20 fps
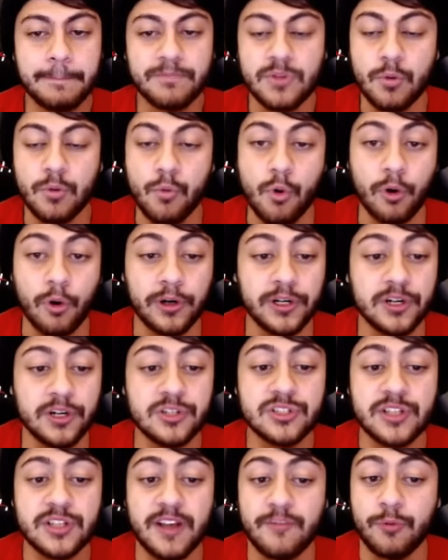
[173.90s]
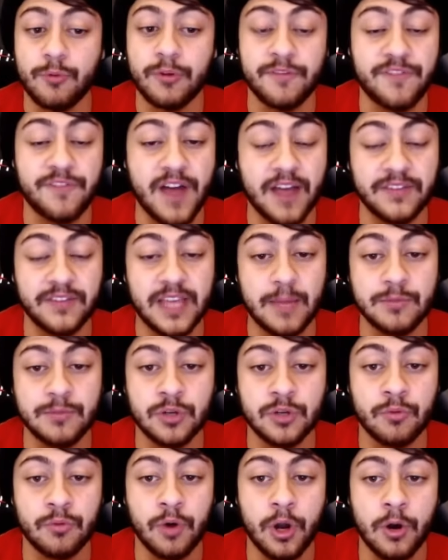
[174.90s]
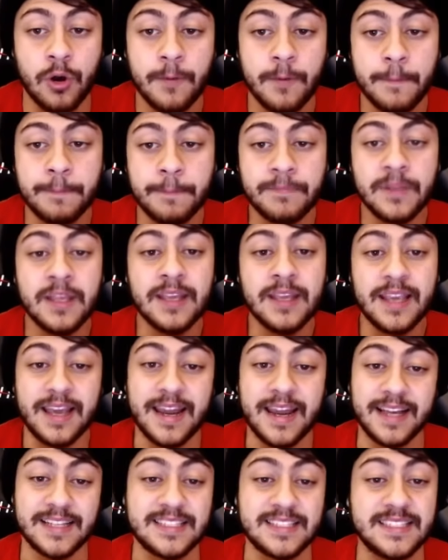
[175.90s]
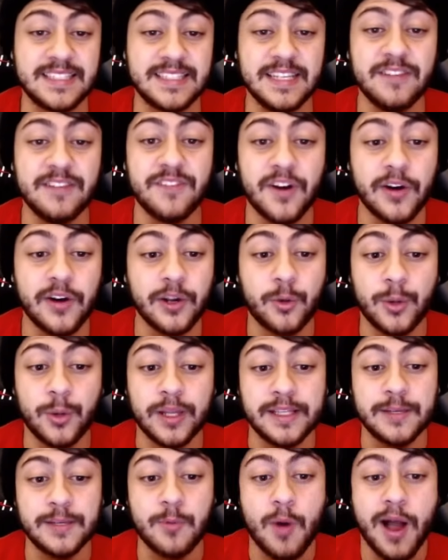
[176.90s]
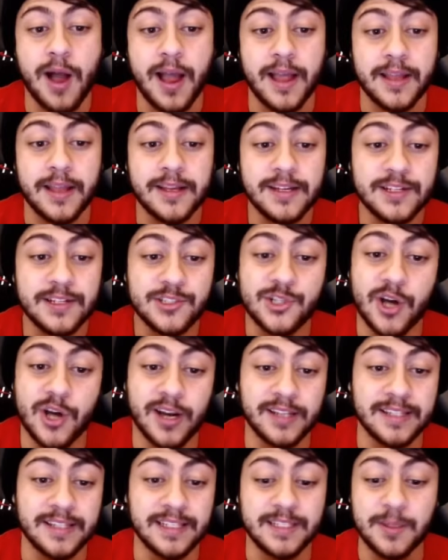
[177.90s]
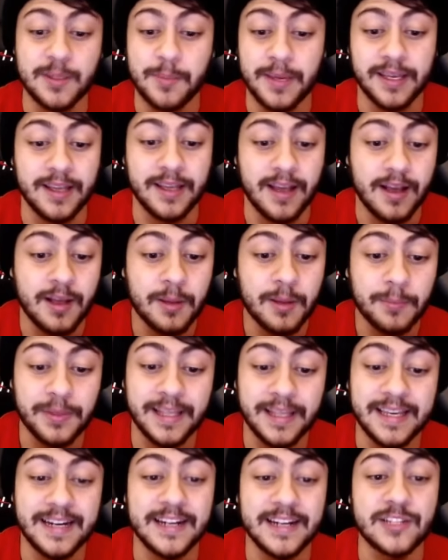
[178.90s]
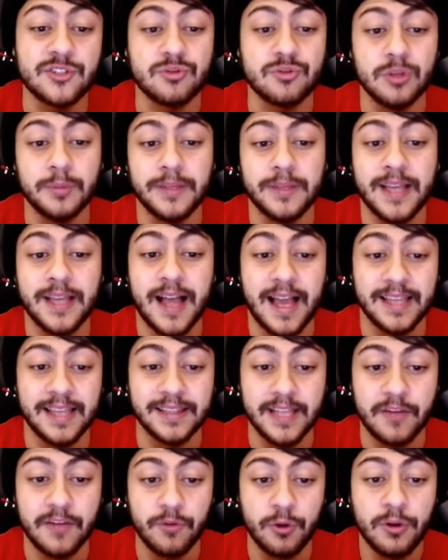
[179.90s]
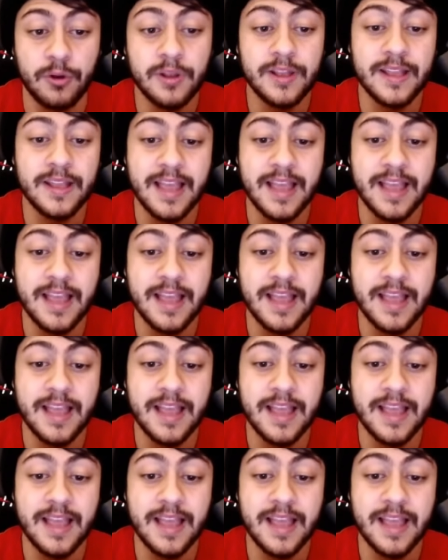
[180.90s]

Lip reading: The Warriors have won 5 games in a row, and I could see very quickly why. Jonathan Kuminga playing at an extremely high level,